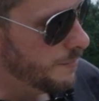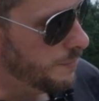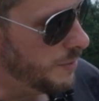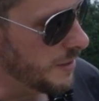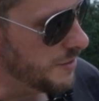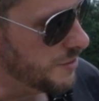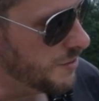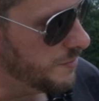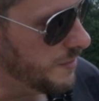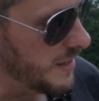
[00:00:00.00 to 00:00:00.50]

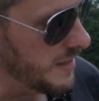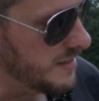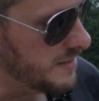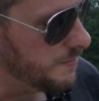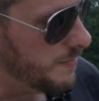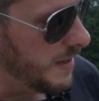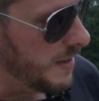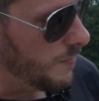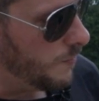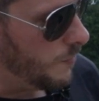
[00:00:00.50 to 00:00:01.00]
press your
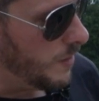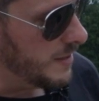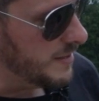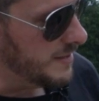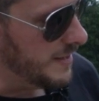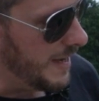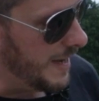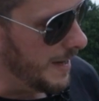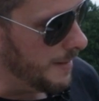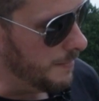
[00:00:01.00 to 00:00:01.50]
rates button one
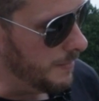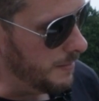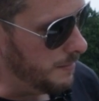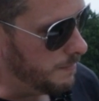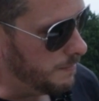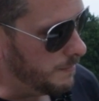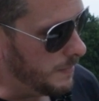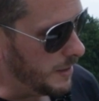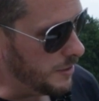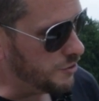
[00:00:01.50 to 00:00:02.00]
time,
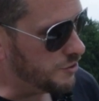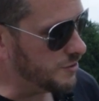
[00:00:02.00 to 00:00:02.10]
make